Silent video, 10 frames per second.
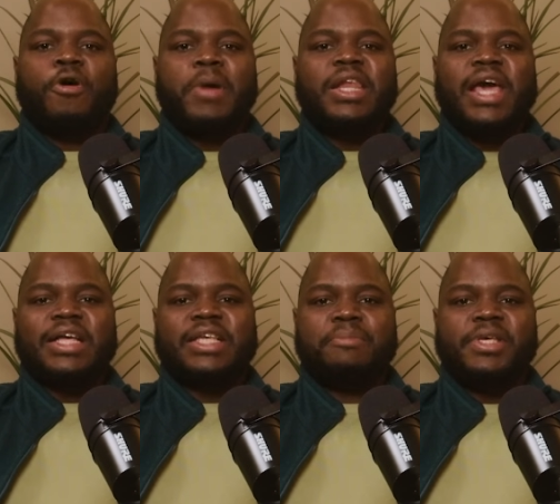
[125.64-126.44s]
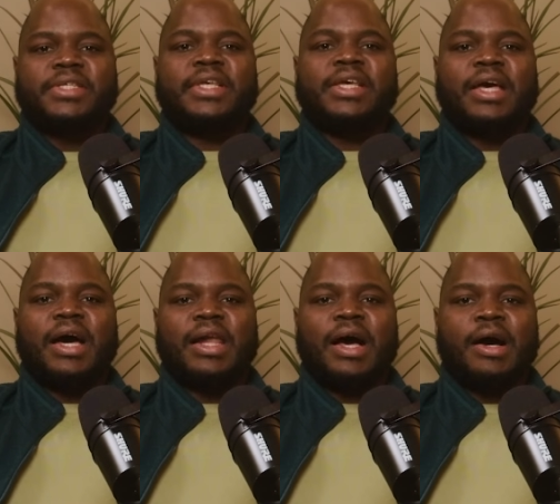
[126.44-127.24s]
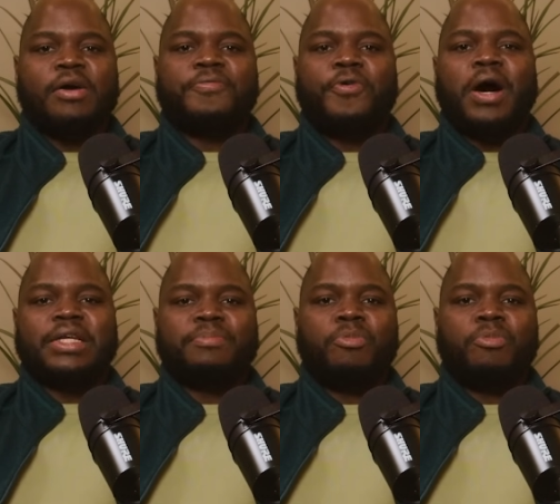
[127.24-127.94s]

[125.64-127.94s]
many SMEs, it can account for as